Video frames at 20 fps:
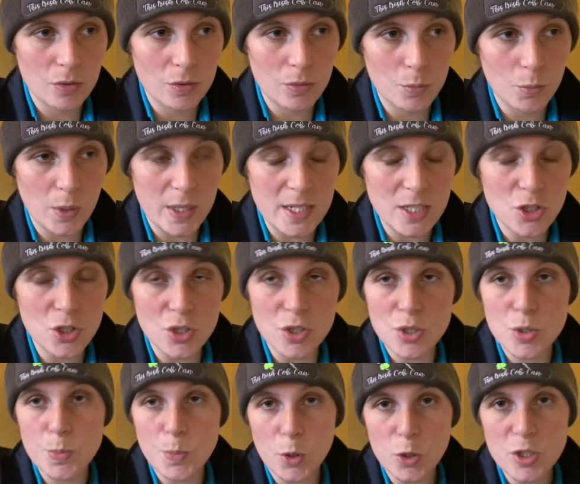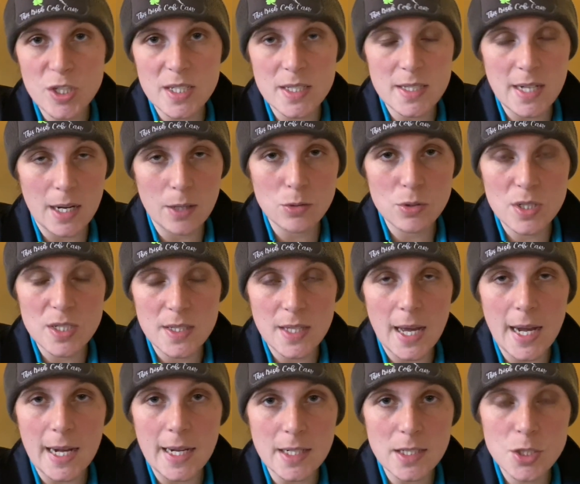we just put it down to
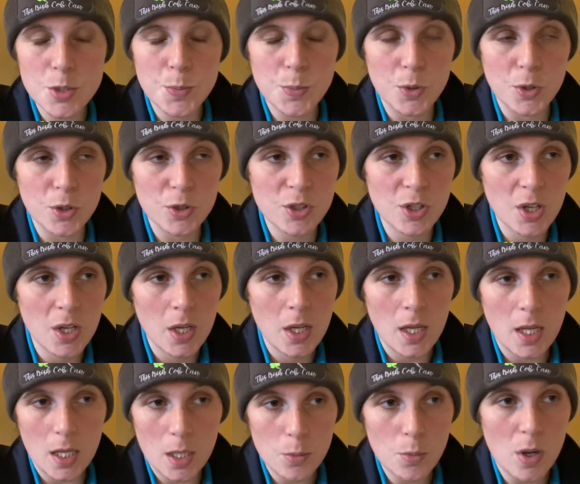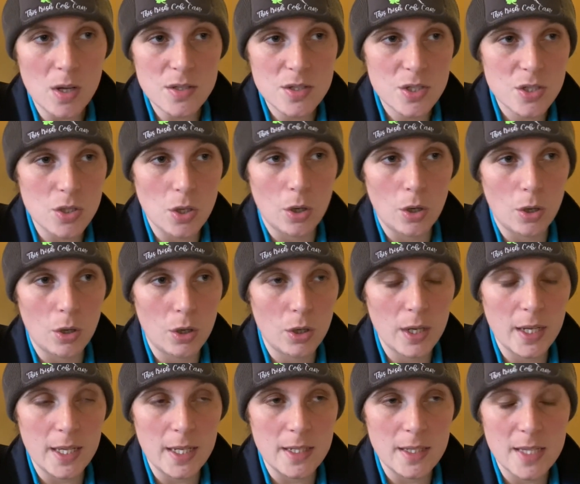that. But he was sore
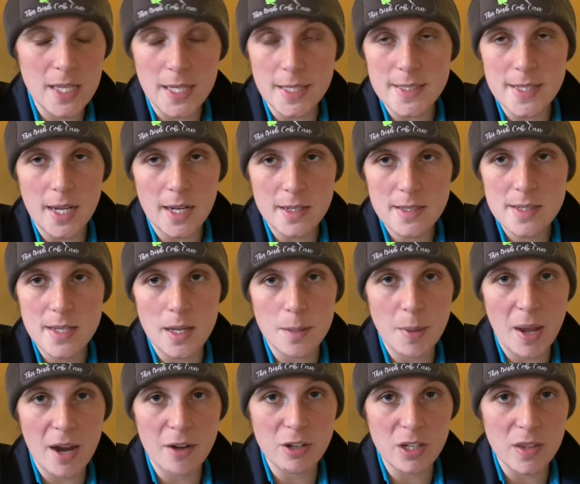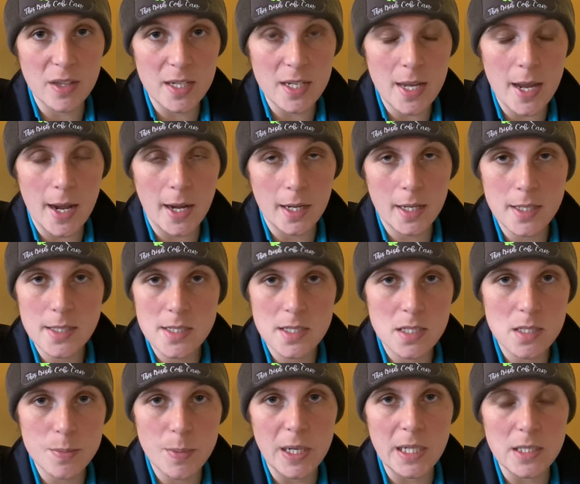in the exact same area that he had kissing
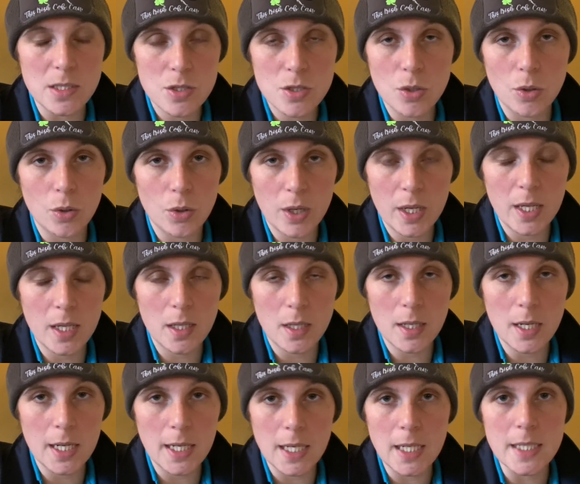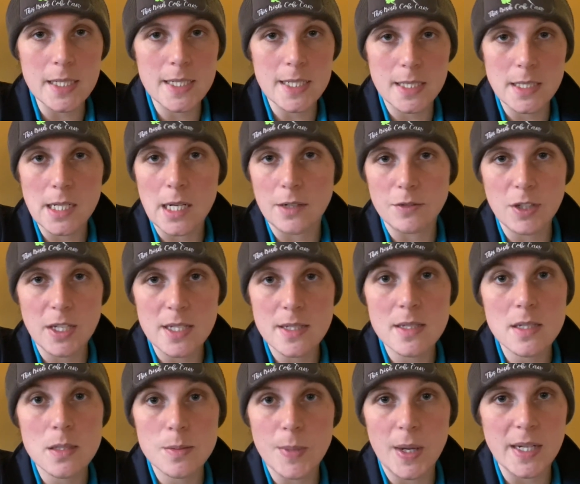spines, so he clearly did have
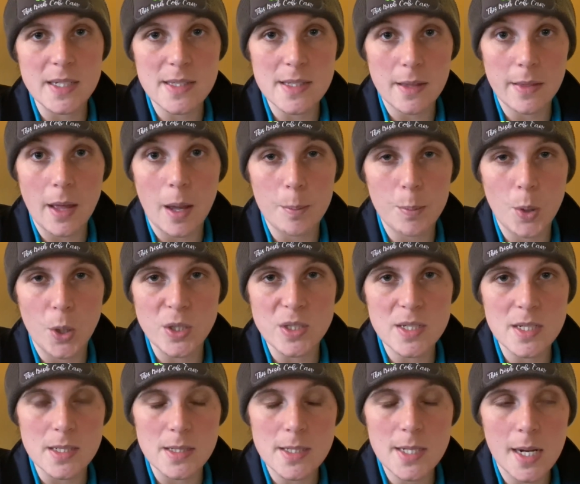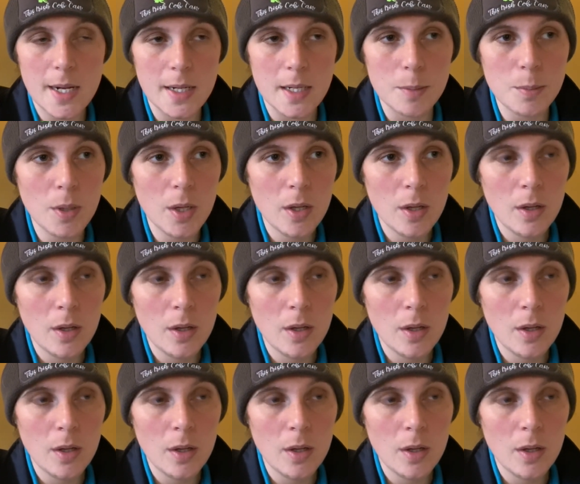kissing spines at that point in time.